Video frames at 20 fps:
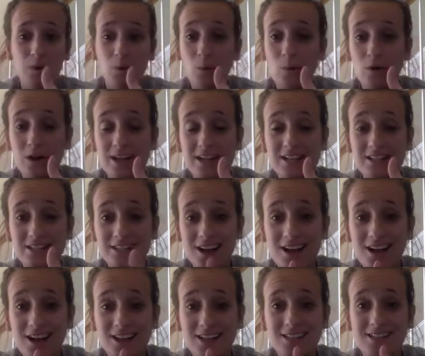what it
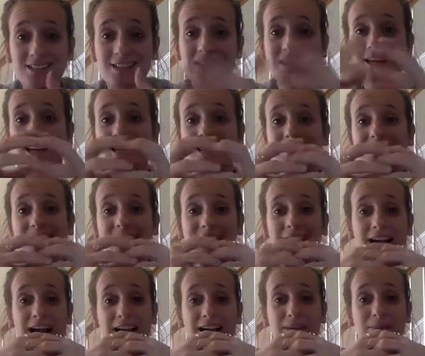does is it
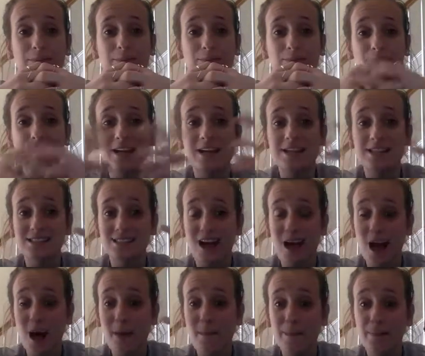kind of breaks
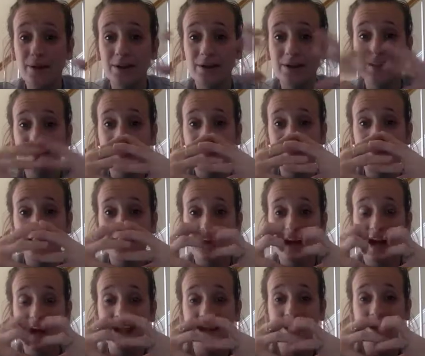up
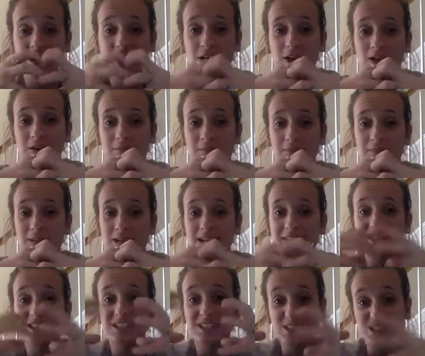that
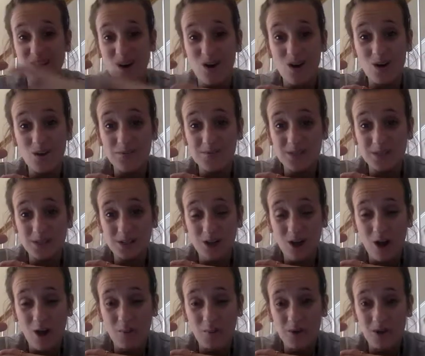and dissolves the
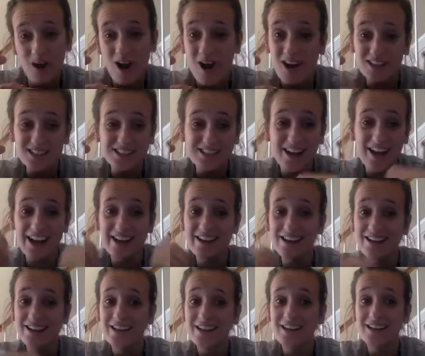copper oxide
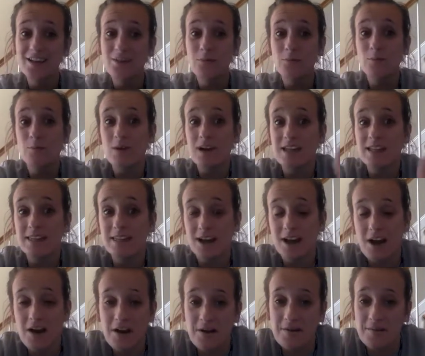with
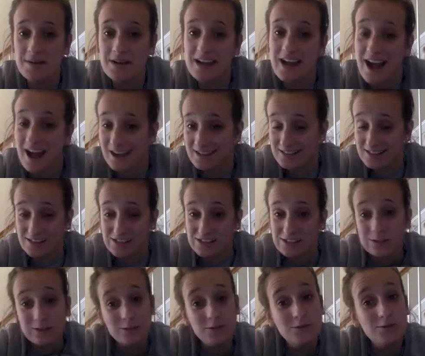an acid
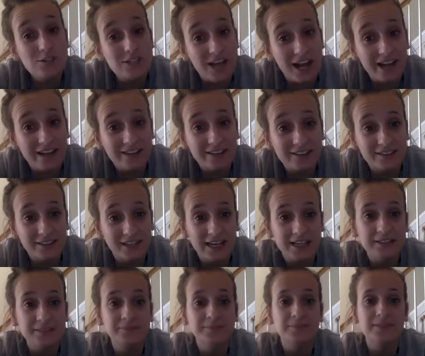solution,
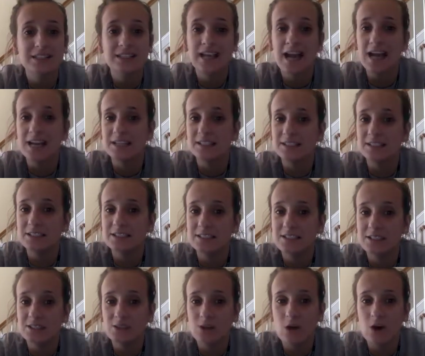right? Kind of
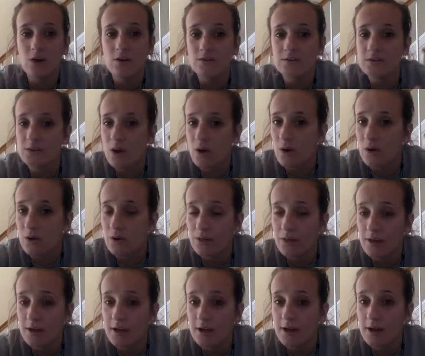dissolves all
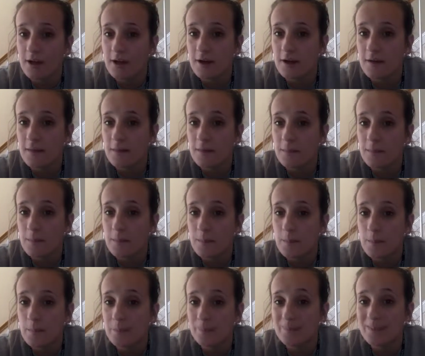the
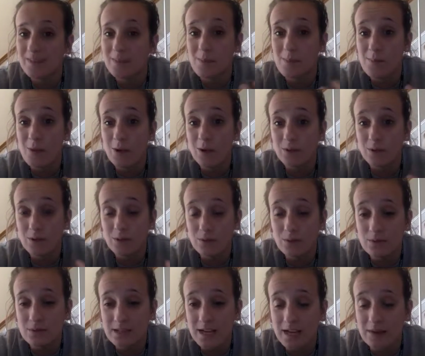
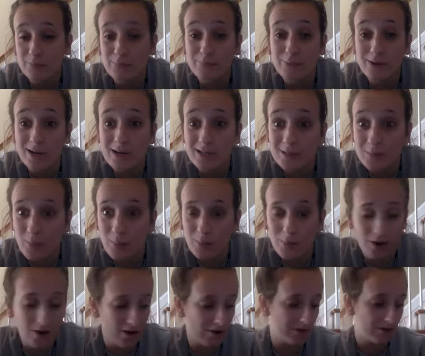molecules, kind of breaks them
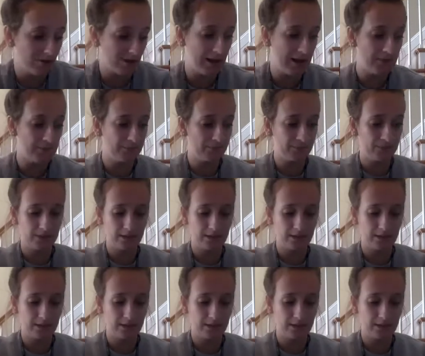apart, right?